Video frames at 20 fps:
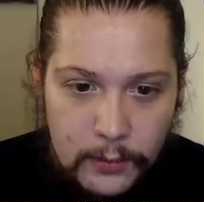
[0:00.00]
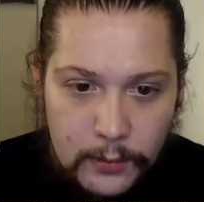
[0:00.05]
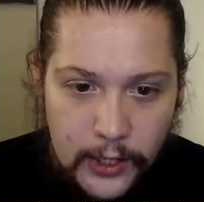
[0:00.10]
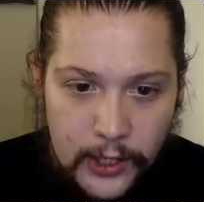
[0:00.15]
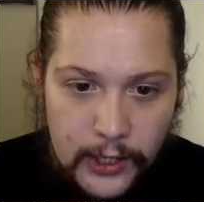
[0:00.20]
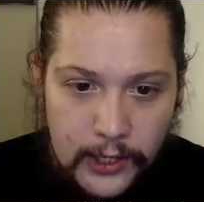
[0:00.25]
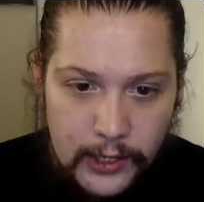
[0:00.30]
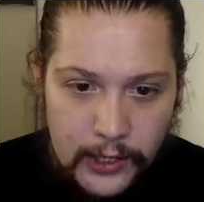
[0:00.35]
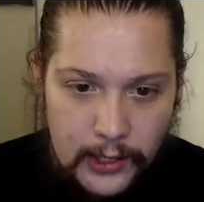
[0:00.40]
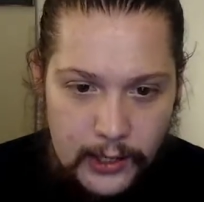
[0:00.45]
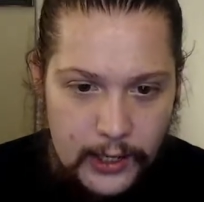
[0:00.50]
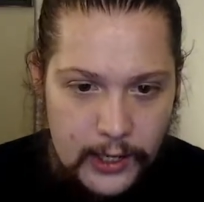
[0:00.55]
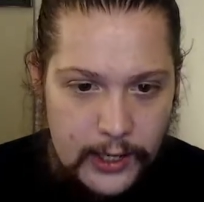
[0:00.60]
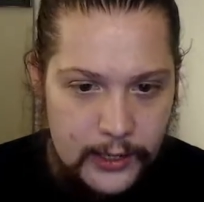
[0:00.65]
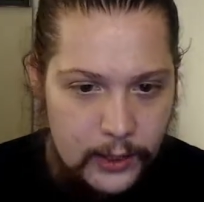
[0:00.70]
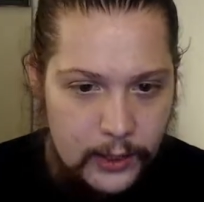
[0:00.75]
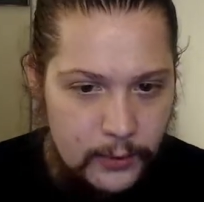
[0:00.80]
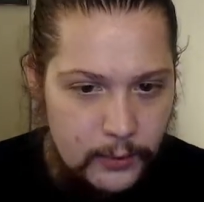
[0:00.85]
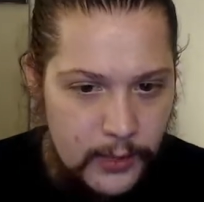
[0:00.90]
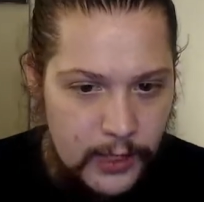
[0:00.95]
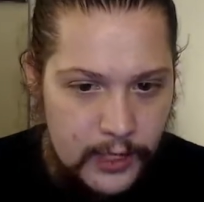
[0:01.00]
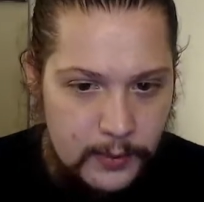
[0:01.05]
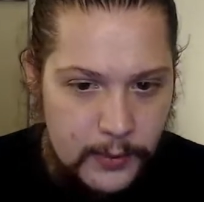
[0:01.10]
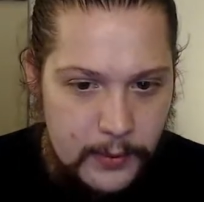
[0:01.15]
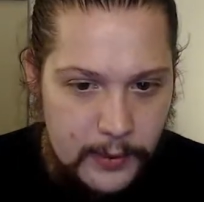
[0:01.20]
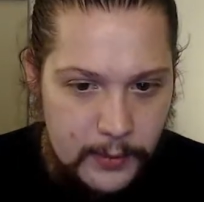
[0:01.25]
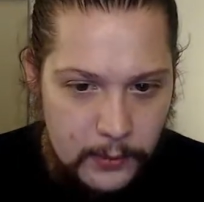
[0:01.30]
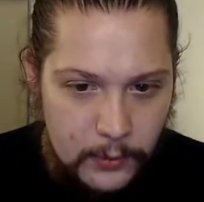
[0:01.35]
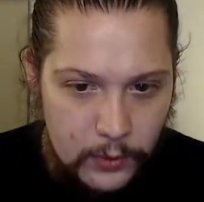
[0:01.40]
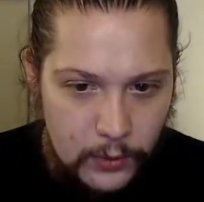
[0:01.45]
But I know many
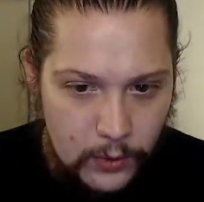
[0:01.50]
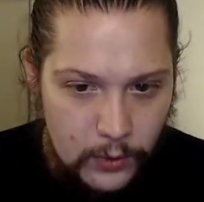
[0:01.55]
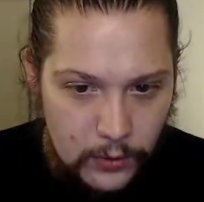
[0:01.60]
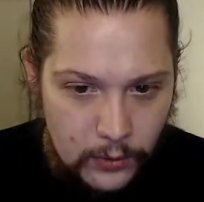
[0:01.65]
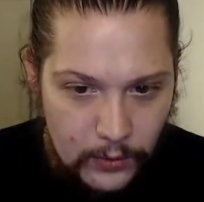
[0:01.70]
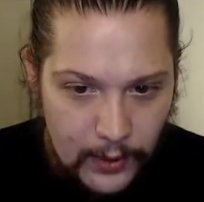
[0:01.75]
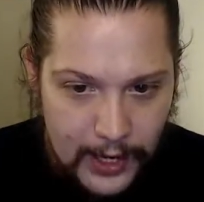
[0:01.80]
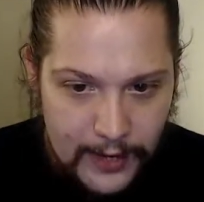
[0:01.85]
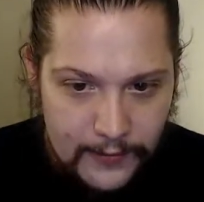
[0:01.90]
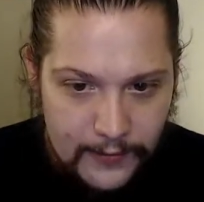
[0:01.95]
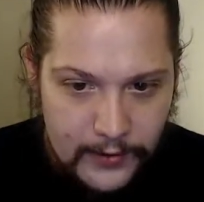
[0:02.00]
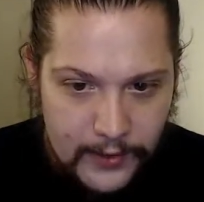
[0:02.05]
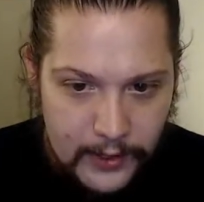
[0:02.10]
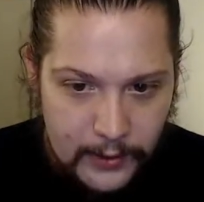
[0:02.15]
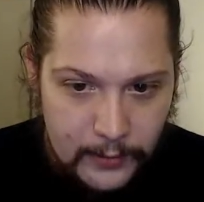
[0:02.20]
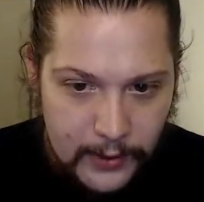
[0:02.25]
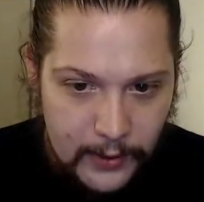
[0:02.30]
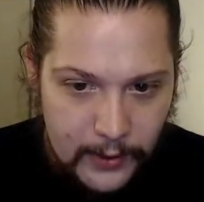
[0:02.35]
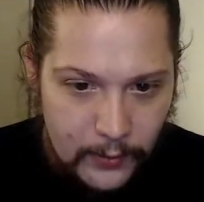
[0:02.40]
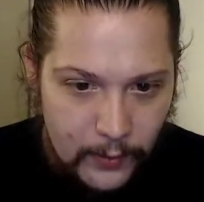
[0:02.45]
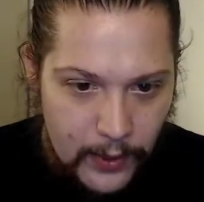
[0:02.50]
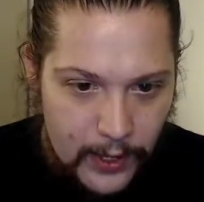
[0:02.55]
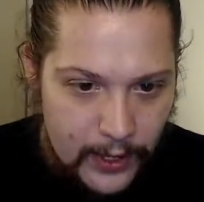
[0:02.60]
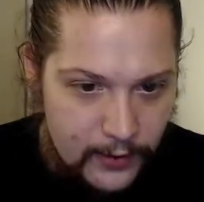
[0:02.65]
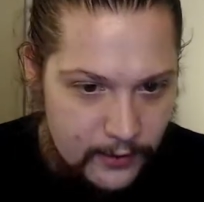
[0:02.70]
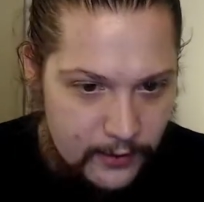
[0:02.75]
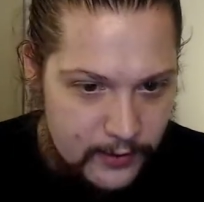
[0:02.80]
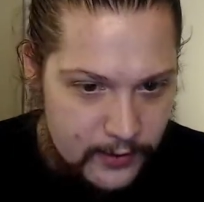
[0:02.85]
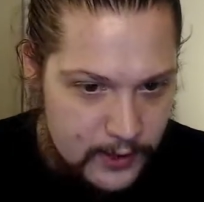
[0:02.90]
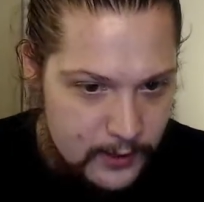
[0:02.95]
people who arrived there by way
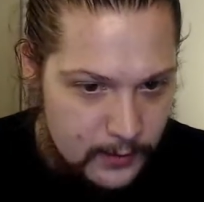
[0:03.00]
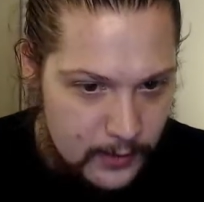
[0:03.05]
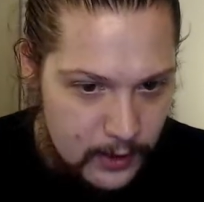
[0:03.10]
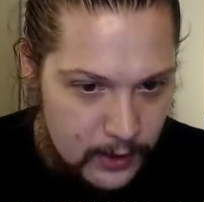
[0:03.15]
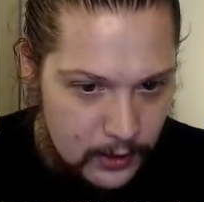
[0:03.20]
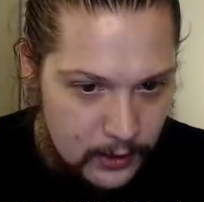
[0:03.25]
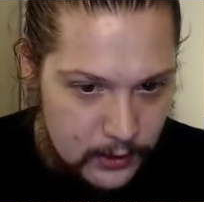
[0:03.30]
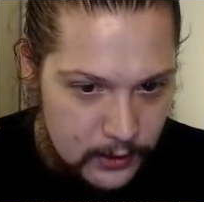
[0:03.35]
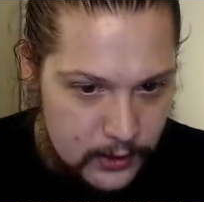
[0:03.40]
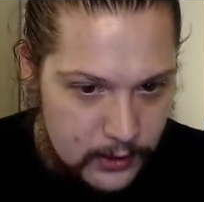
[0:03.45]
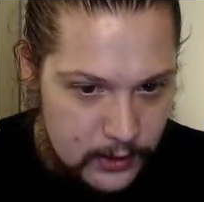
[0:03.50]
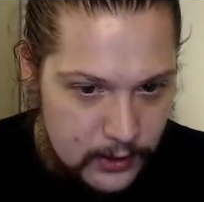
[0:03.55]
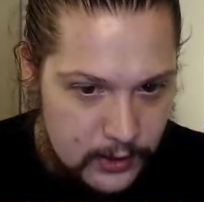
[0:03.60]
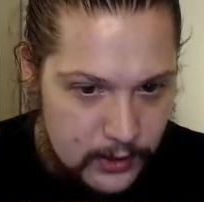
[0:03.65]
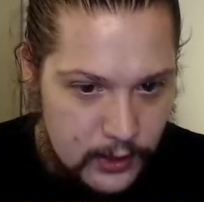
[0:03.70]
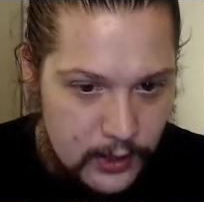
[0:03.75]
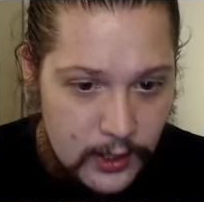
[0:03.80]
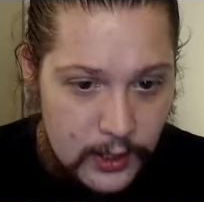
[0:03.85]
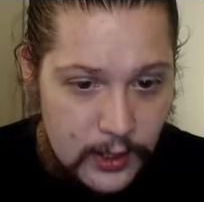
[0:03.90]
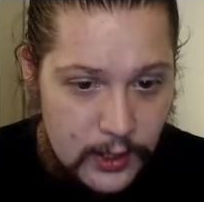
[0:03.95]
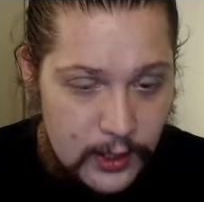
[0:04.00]
of the smugglers.